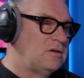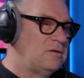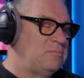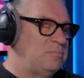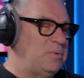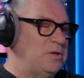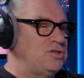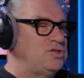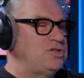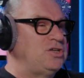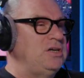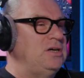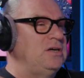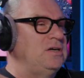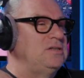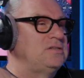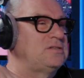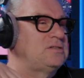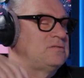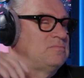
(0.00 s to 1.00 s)
but
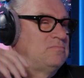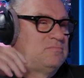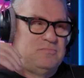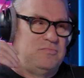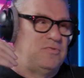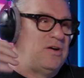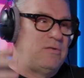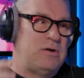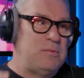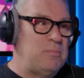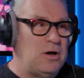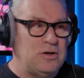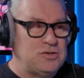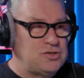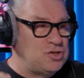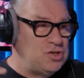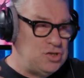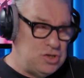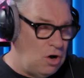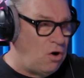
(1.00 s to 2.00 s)
she is very
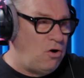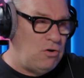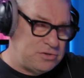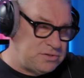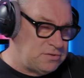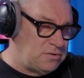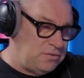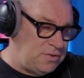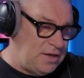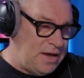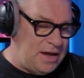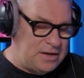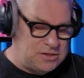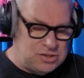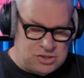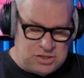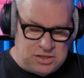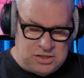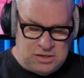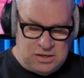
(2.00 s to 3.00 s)
much not that.
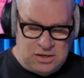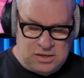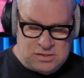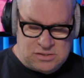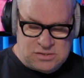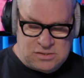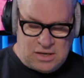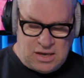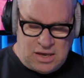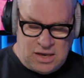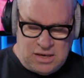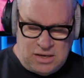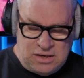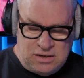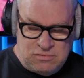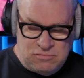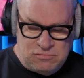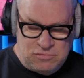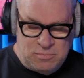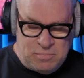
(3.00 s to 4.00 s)
She is
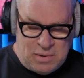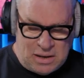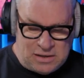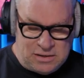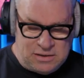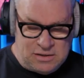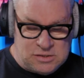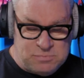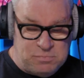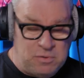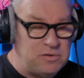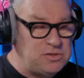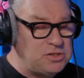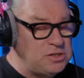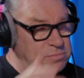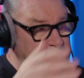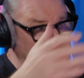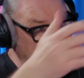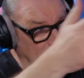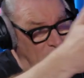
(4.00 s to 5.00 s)
a rebellious spirit.
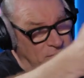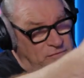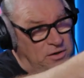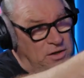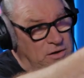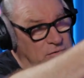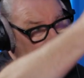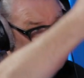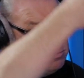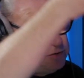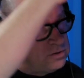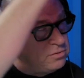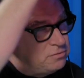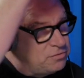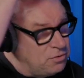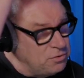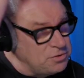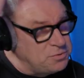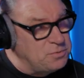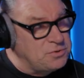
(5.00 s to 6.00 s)
She's played by Vicky Krieps, who, of
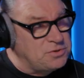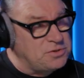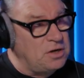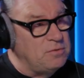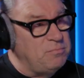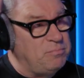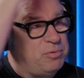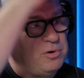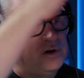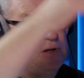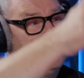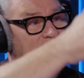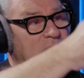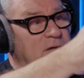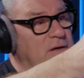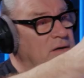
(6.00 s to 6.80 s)
course, was so brilliant